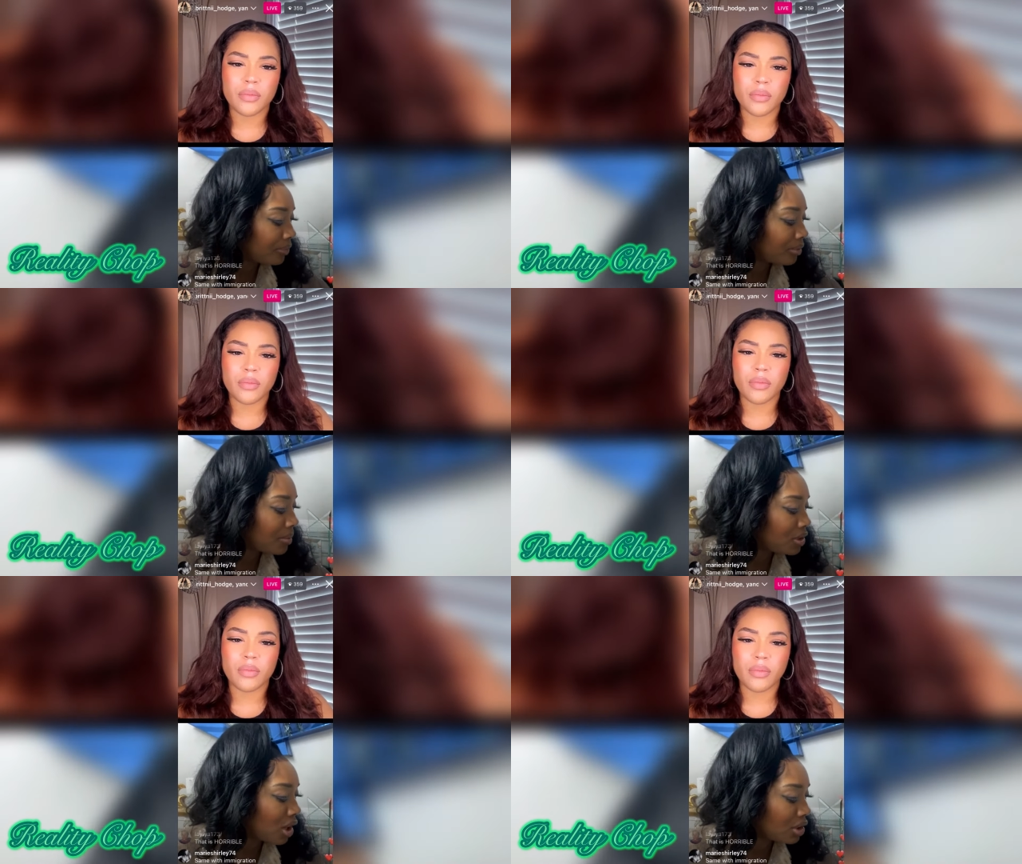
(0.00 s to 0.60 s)
Speaker 1: give
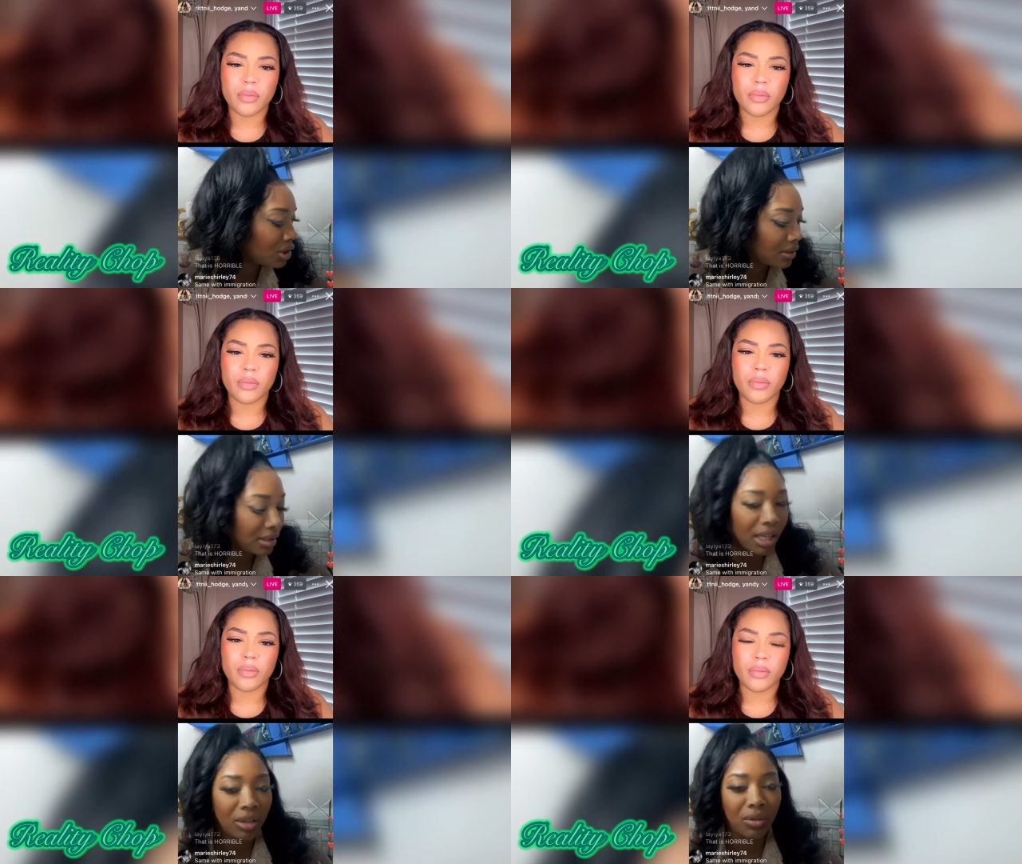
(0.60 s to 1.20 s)
me a charger
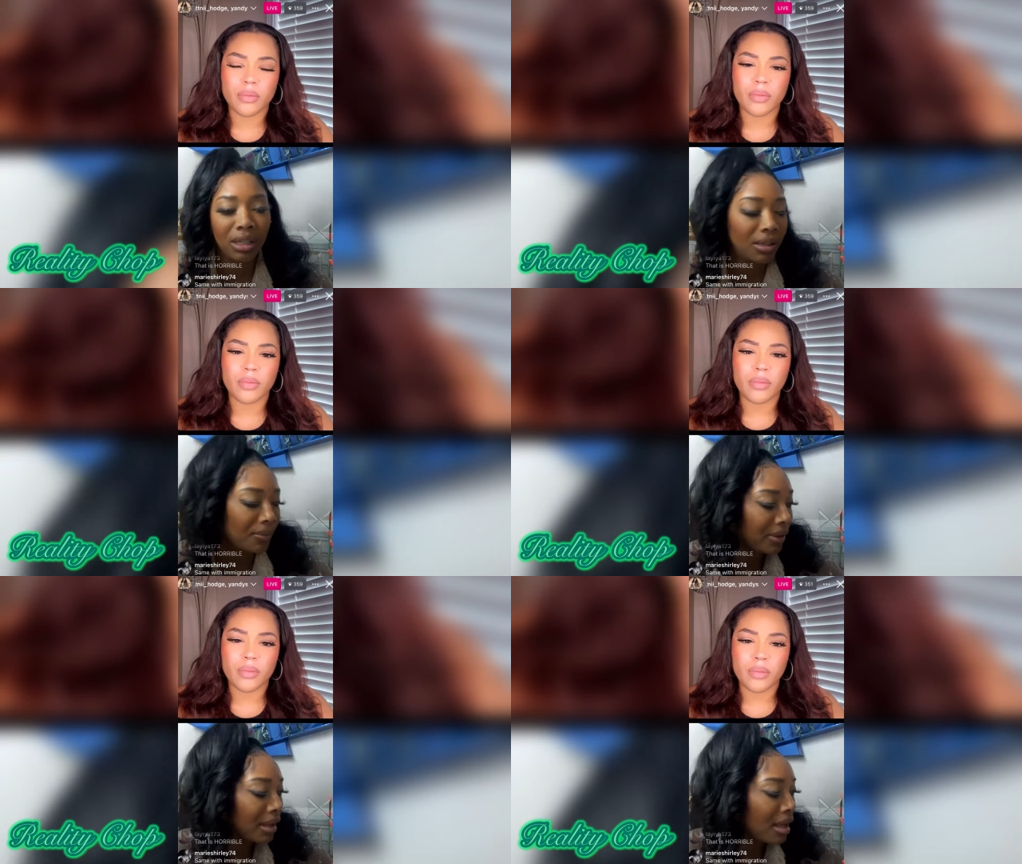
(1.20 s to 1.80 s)
thank you honey
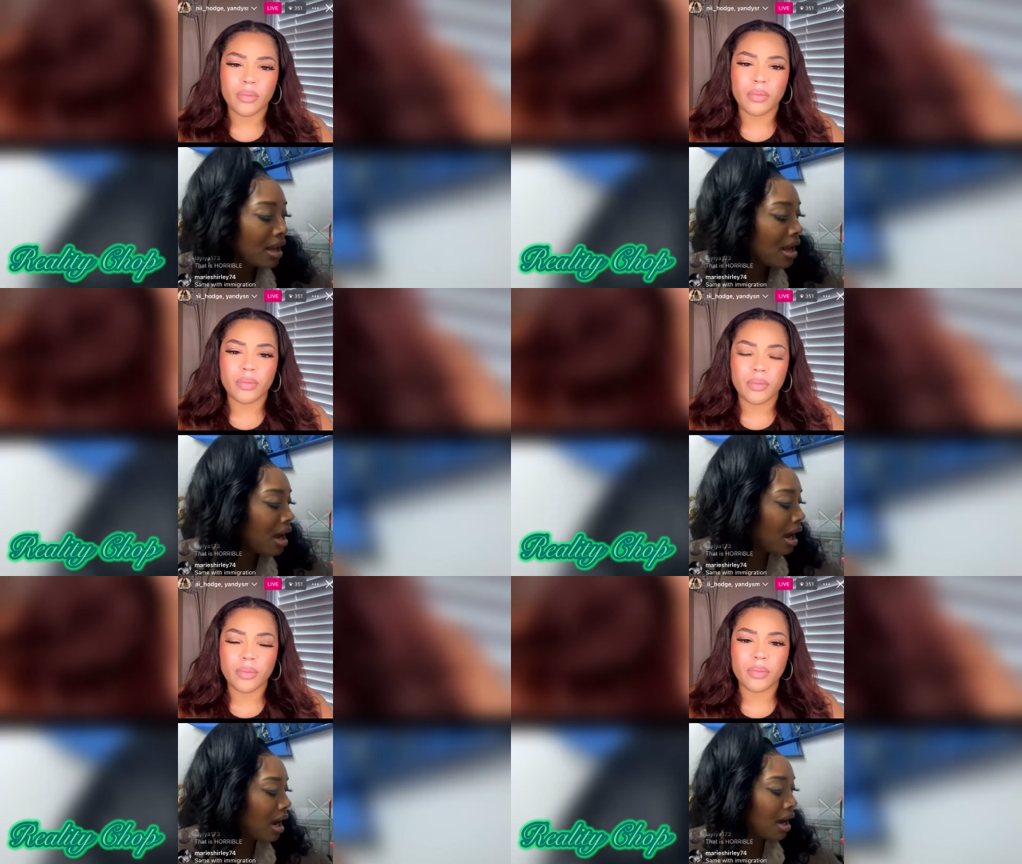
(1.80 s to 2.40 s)

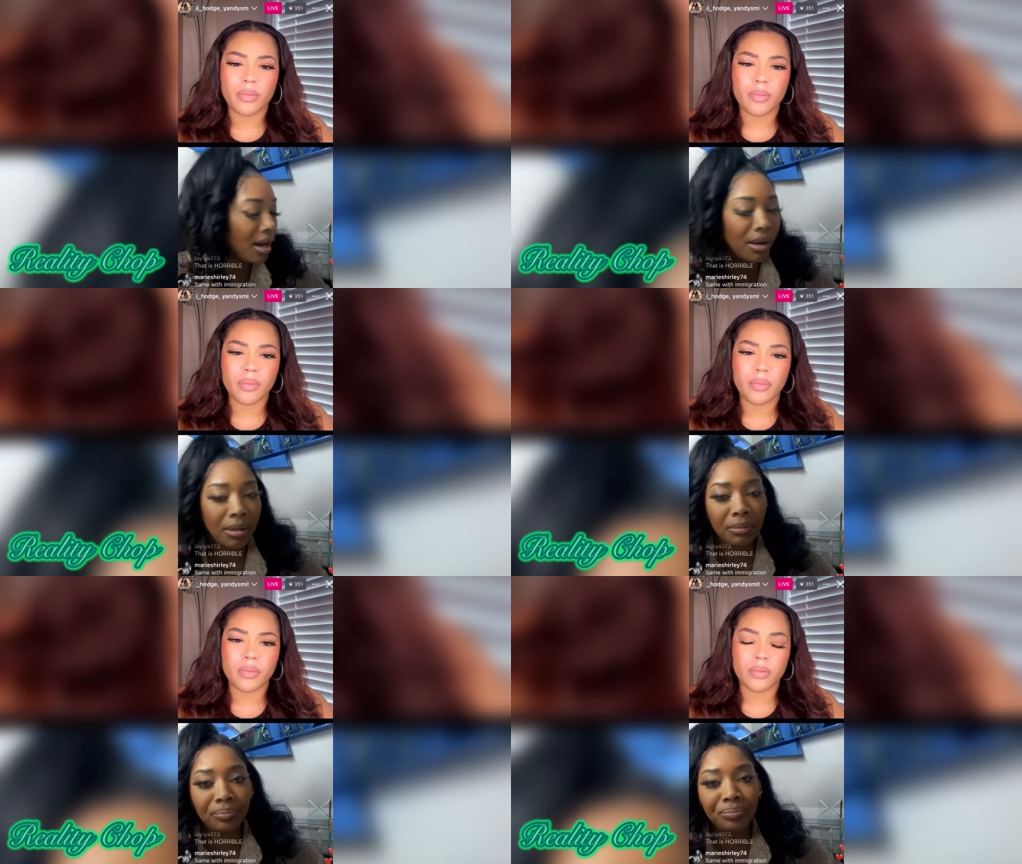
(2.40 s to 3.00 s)

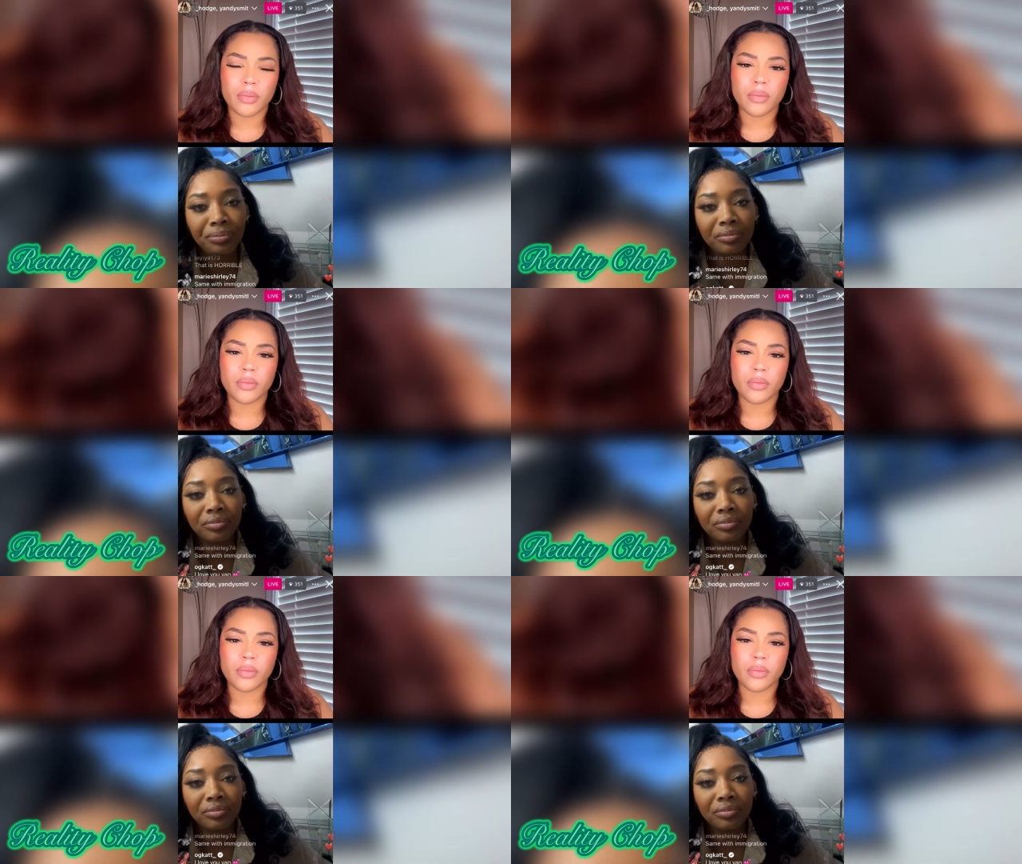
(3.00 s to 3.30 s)
um